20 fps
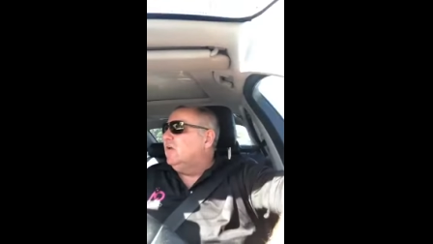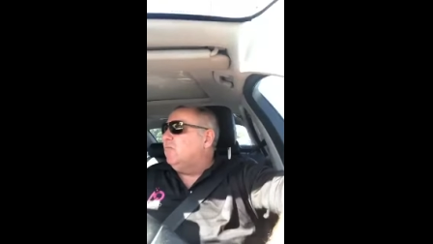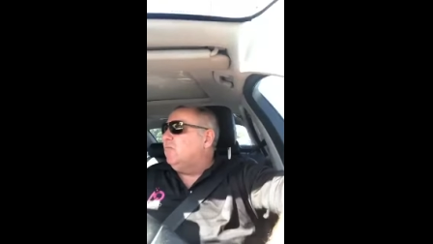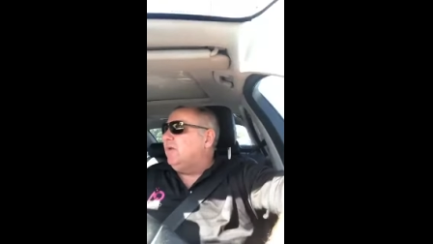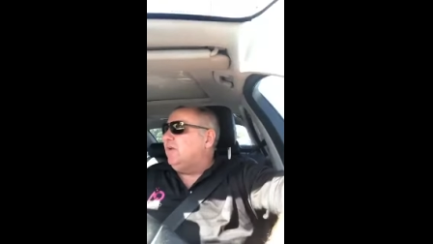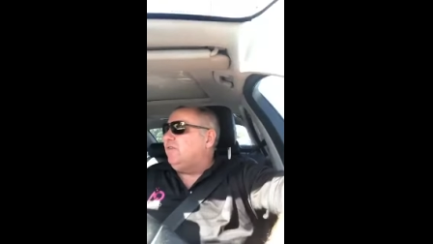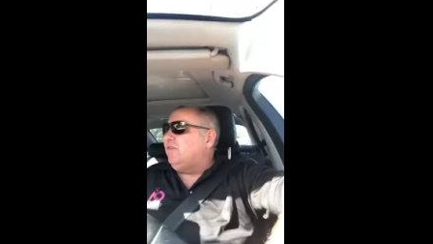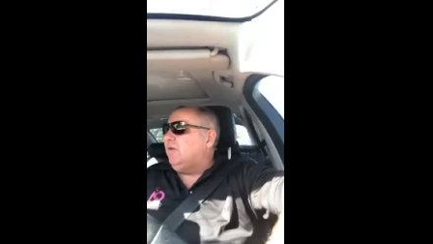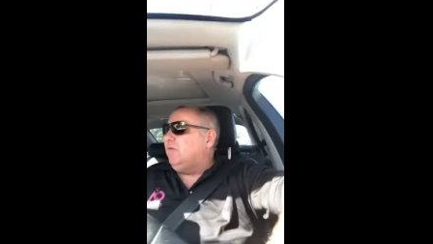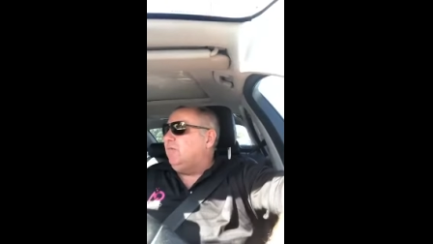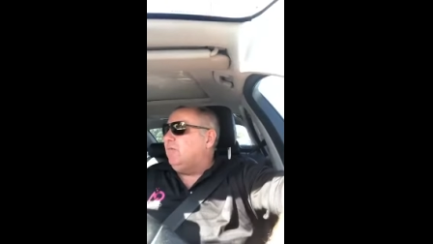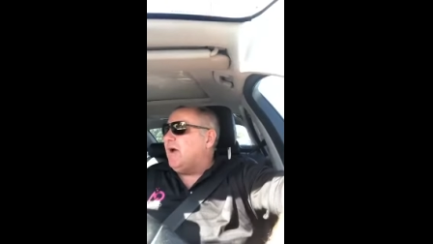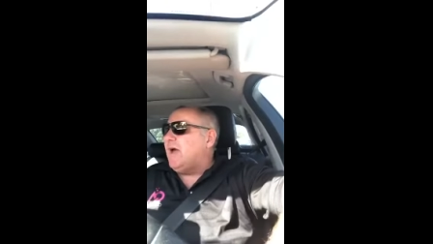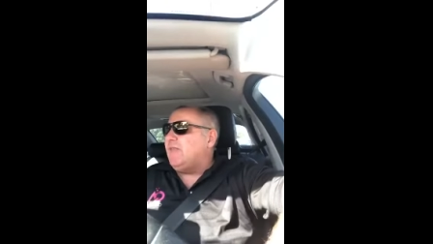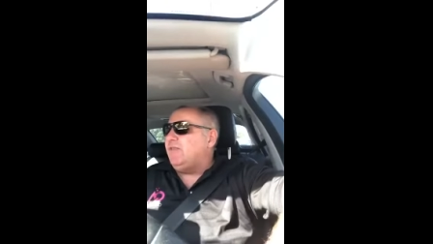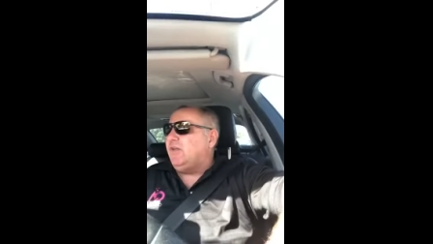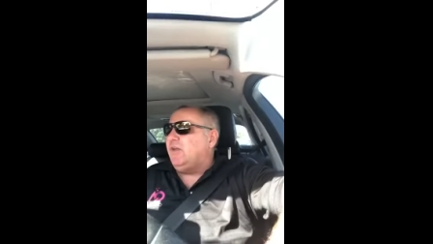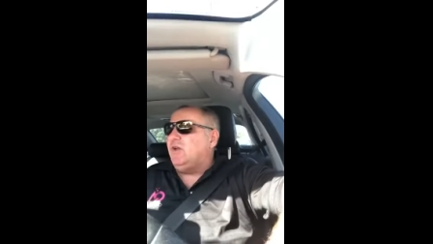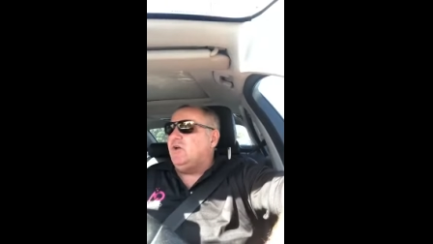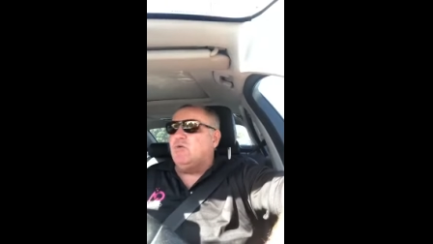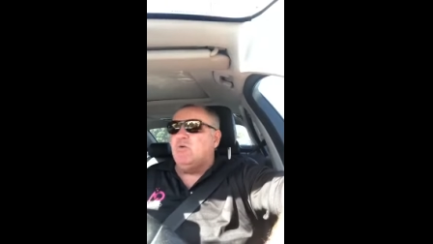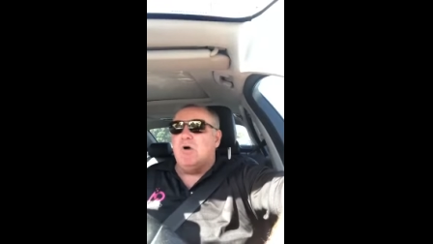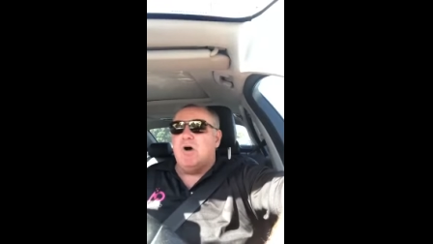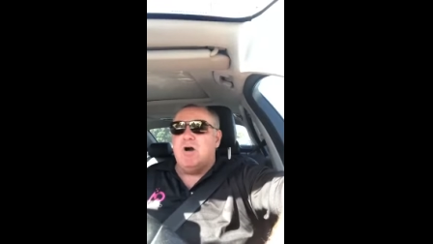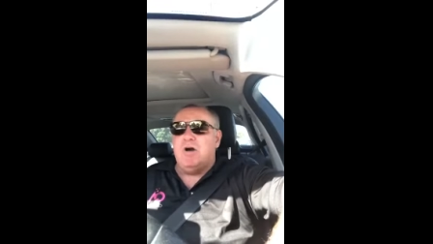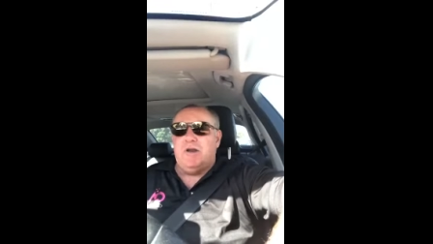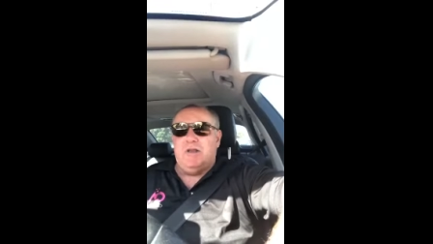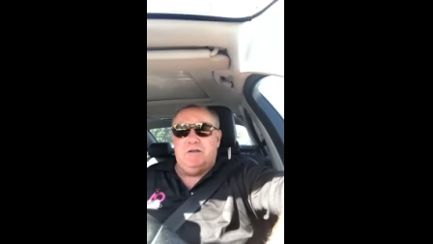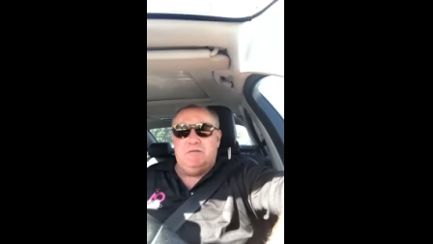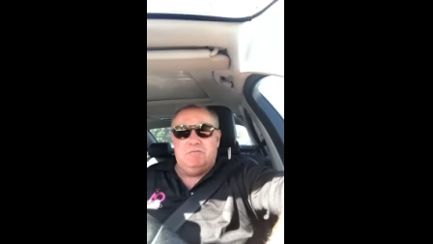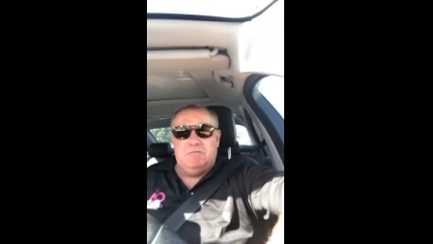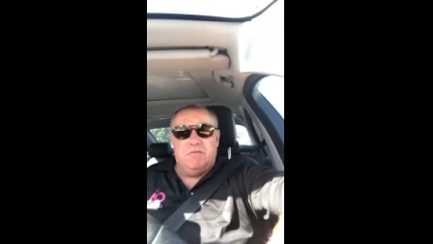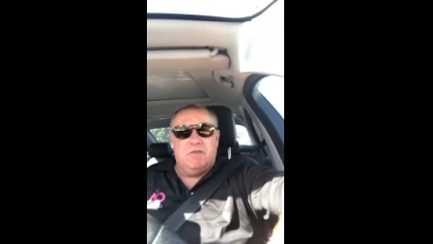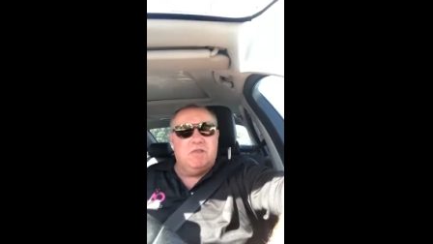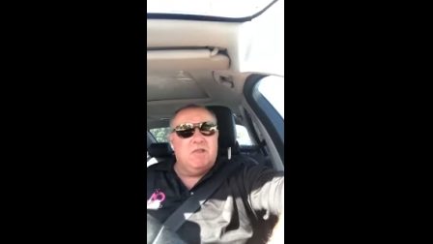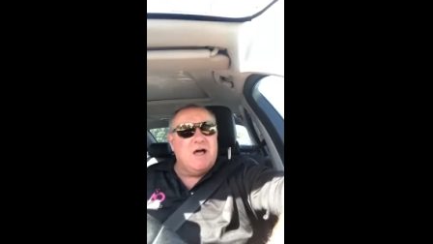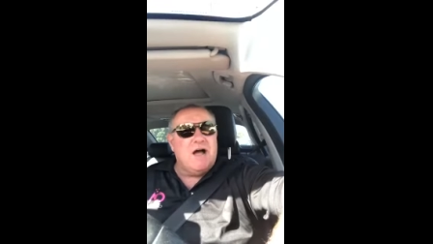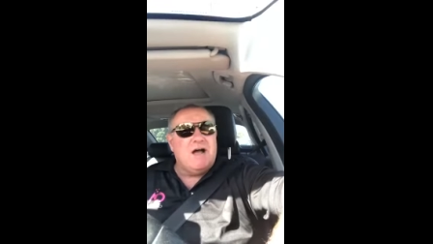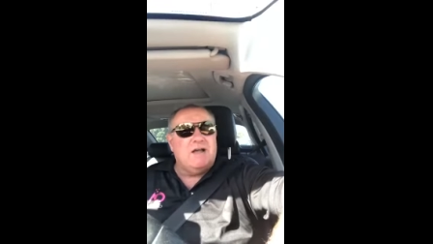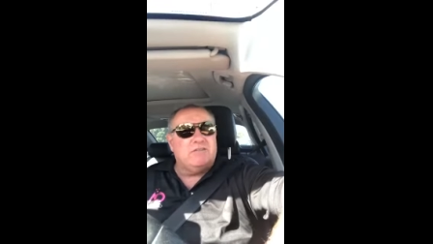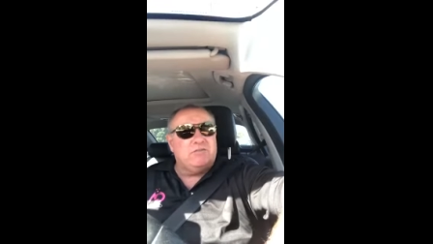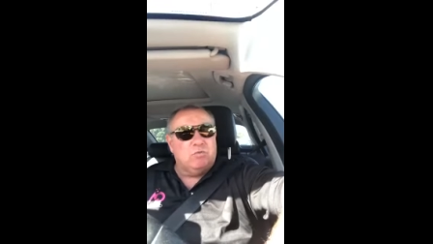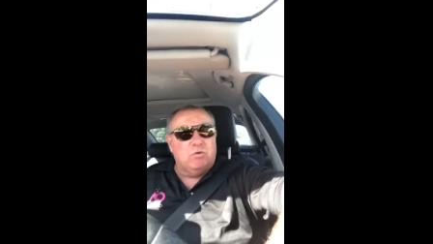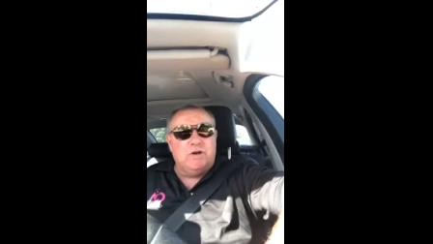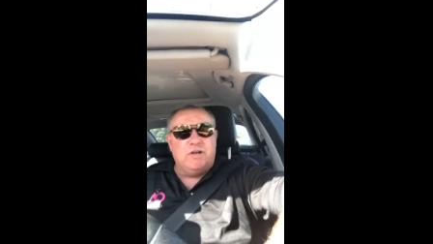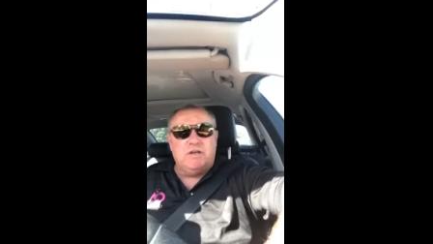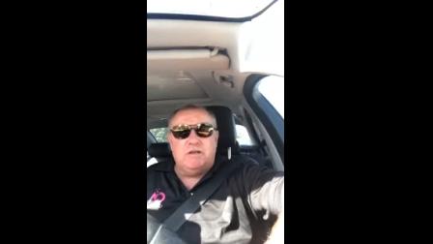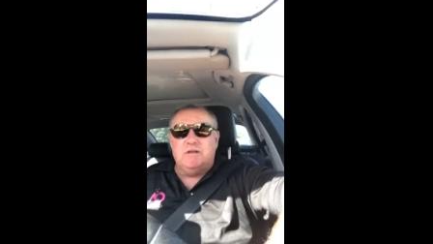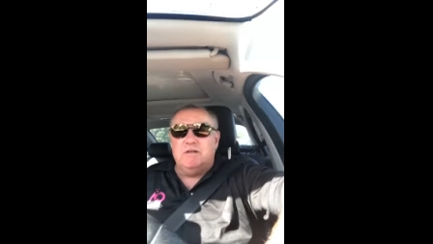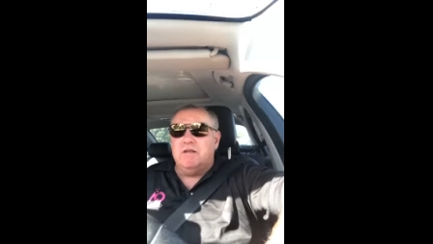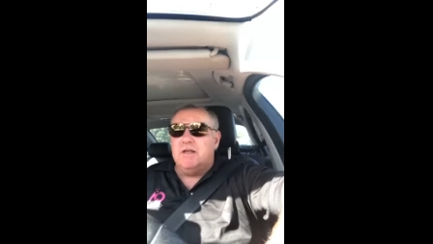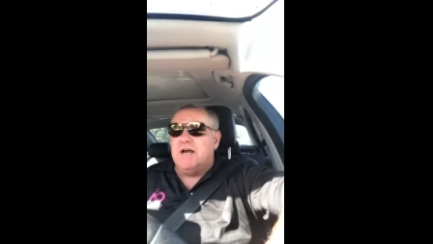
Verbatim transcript: But she made the inquiry last week,